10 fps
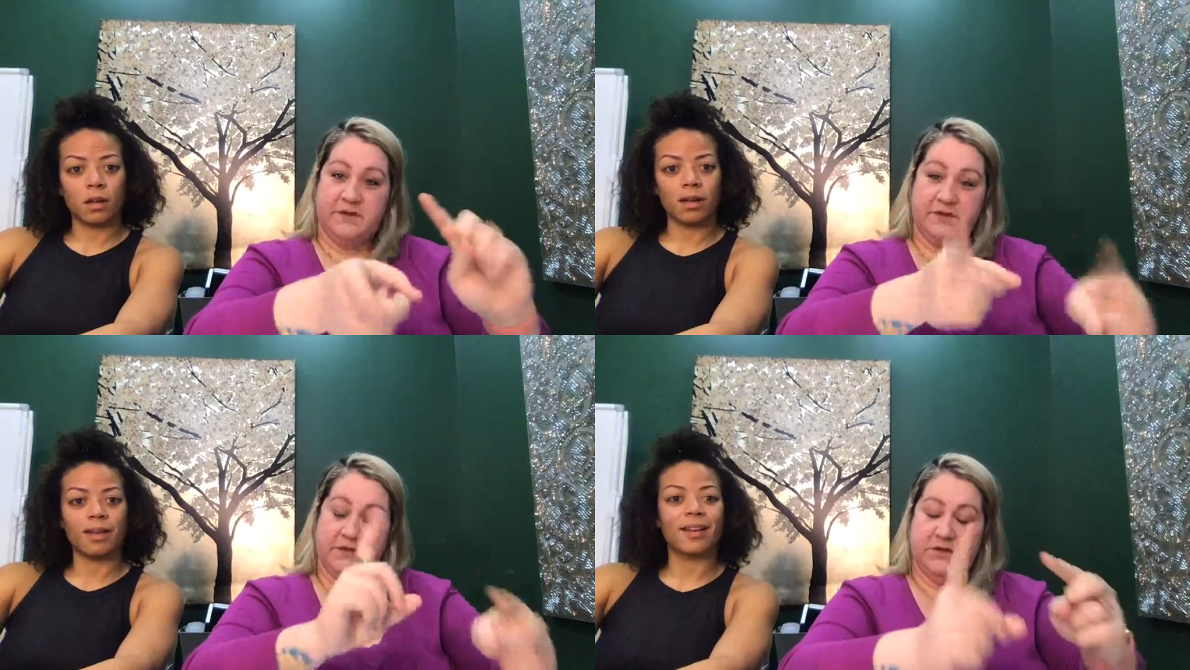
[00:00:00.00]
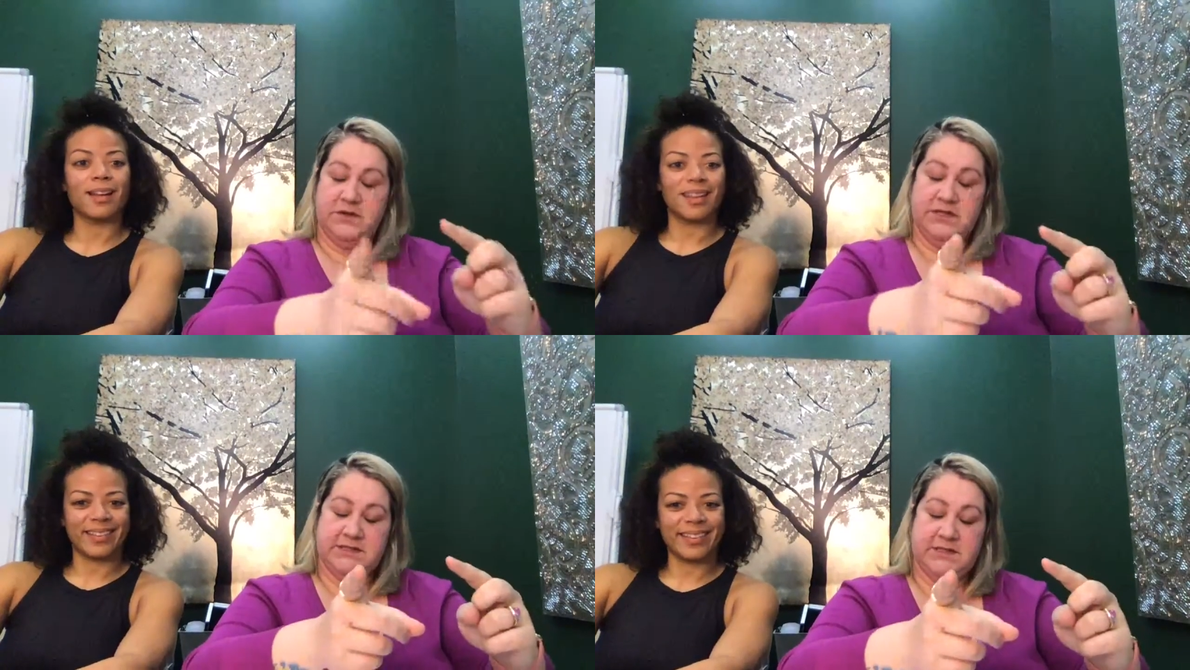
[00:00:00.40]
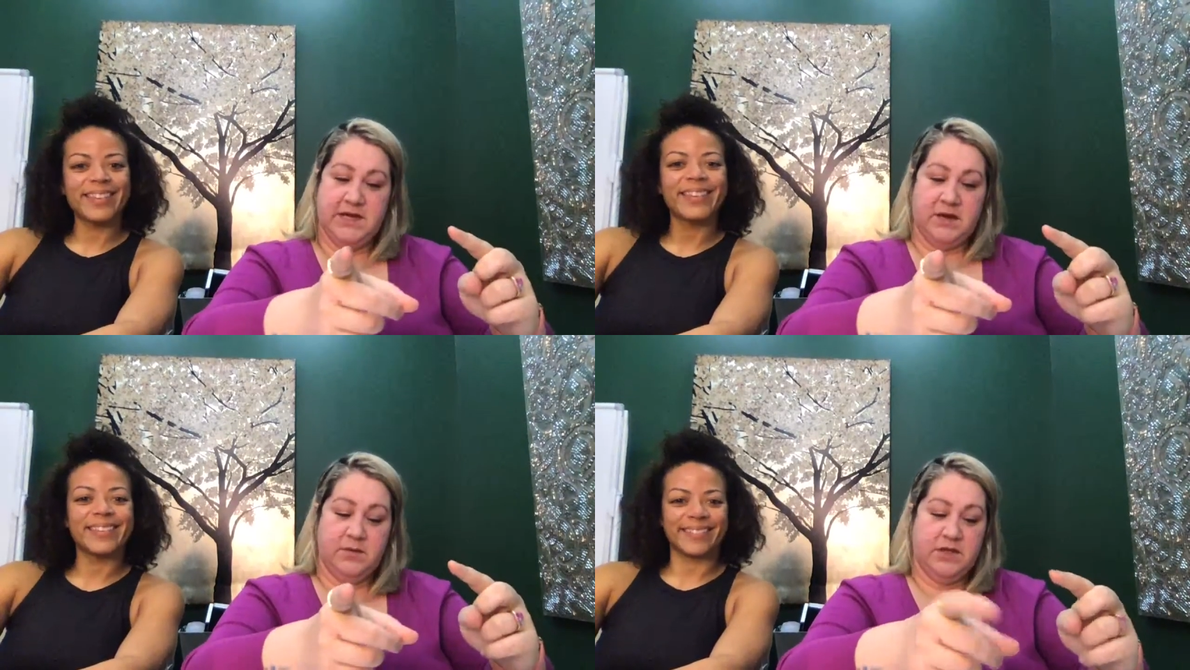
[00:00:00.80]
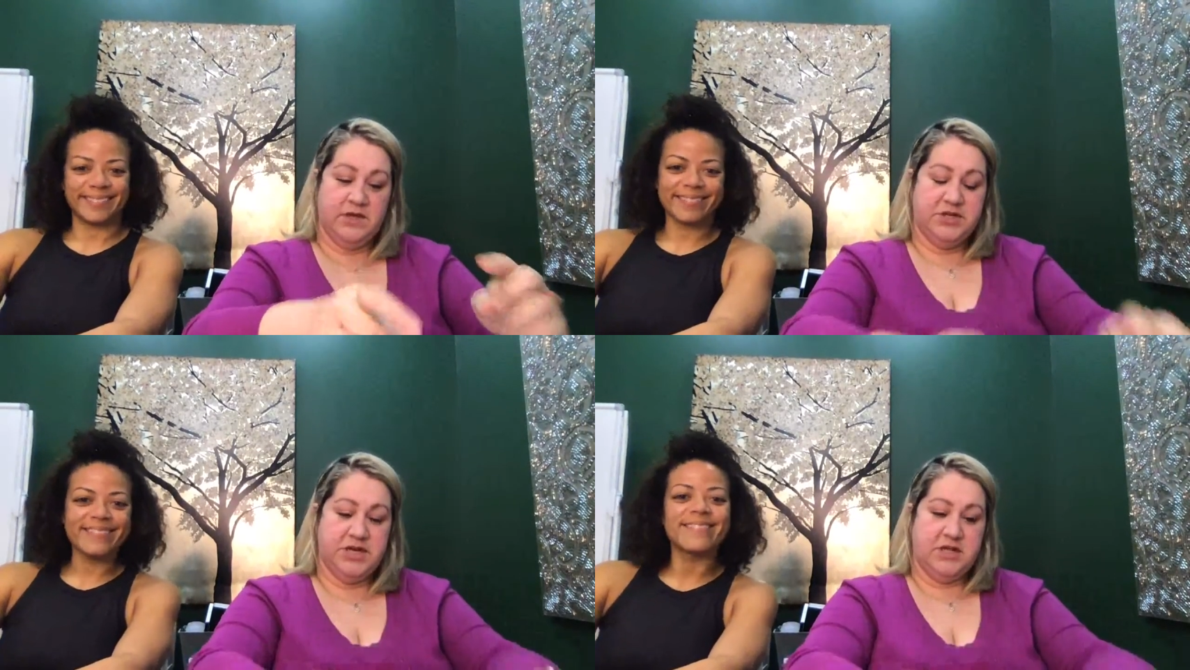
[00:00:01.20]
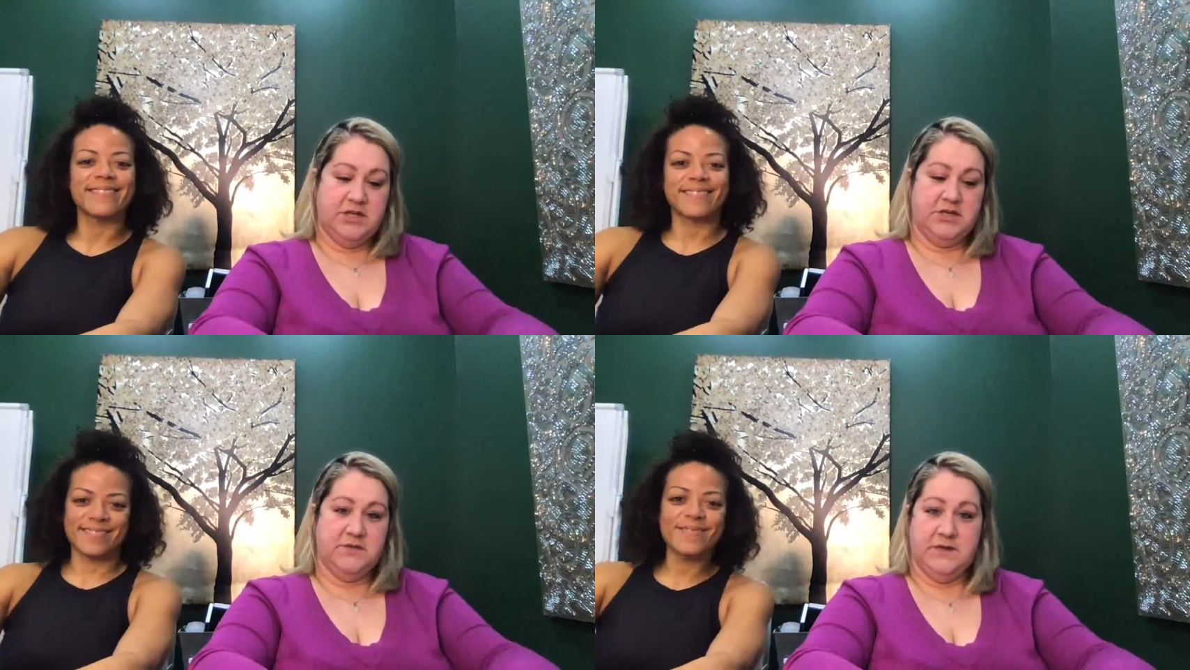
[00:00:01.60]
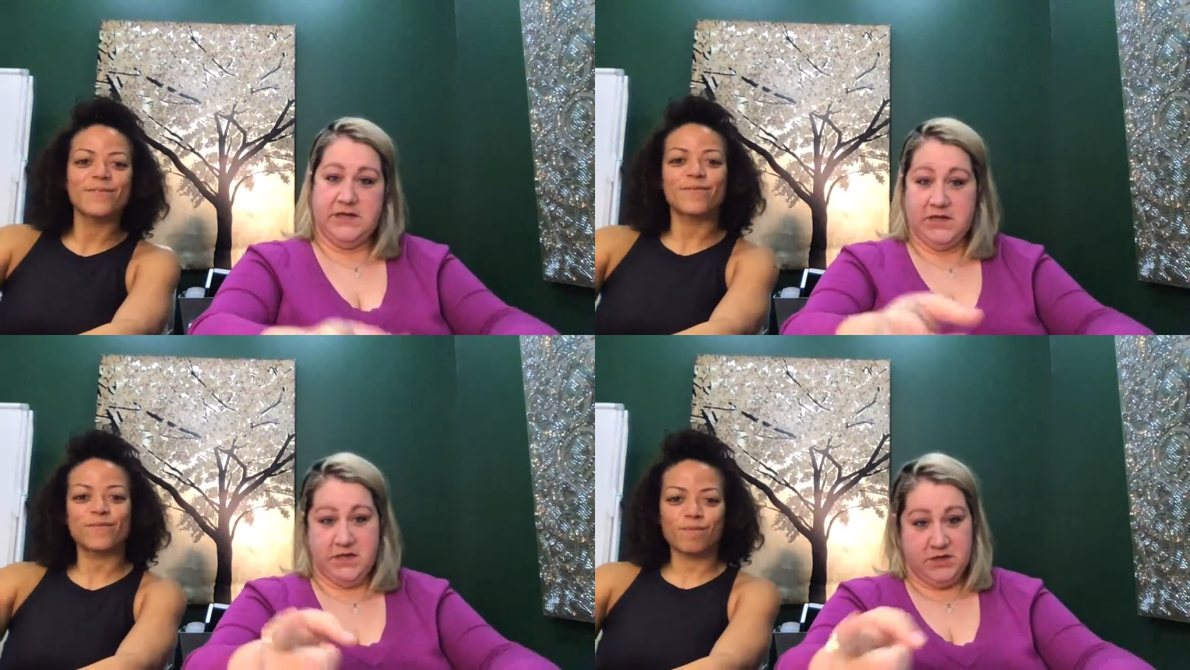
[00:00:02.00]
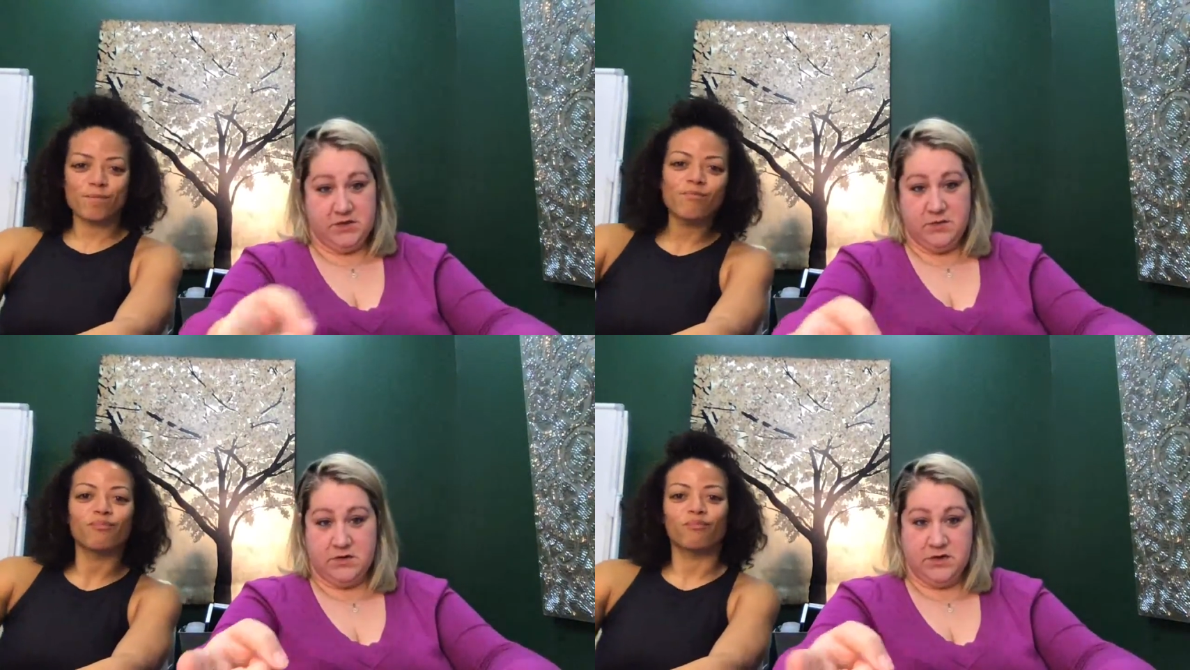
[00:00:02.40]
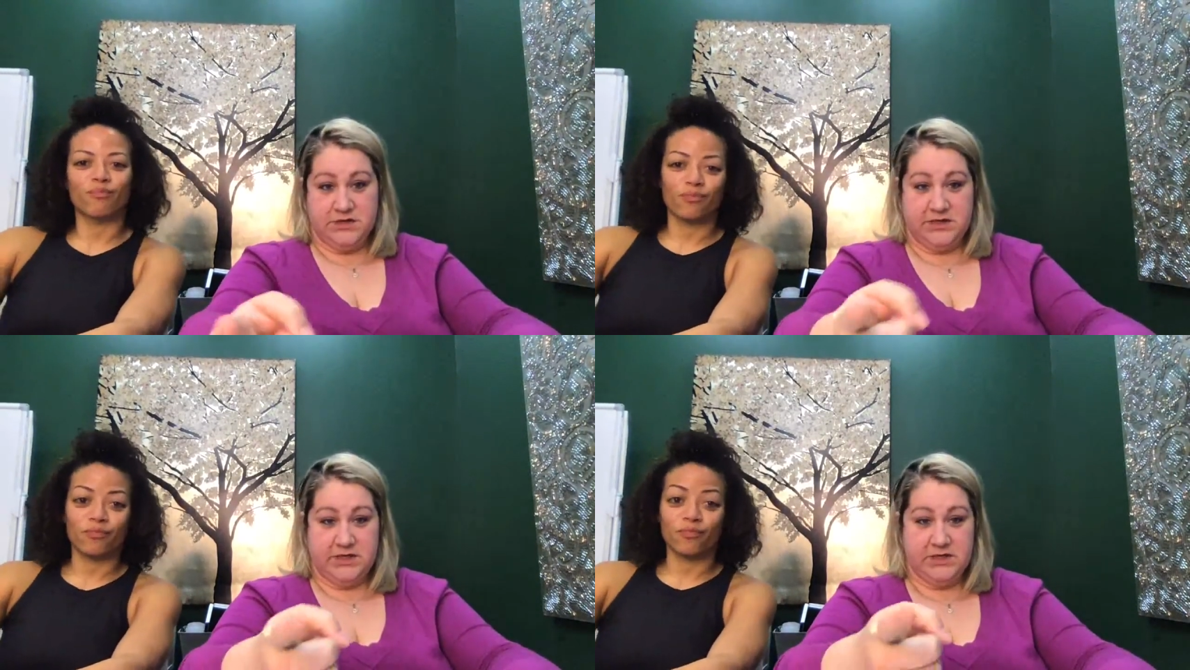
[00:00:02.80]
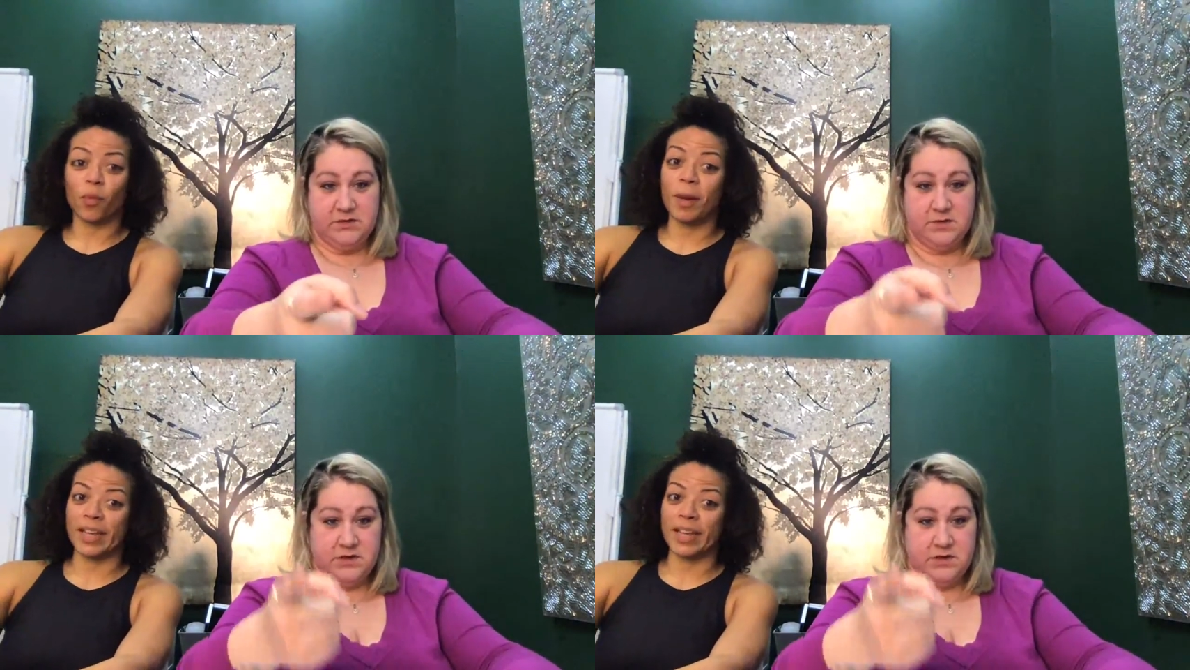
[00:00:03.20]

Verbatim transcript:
Speaker 1: folks doing the Easton Accountability Challenge. Vicky, you are crushing it. Oh you oh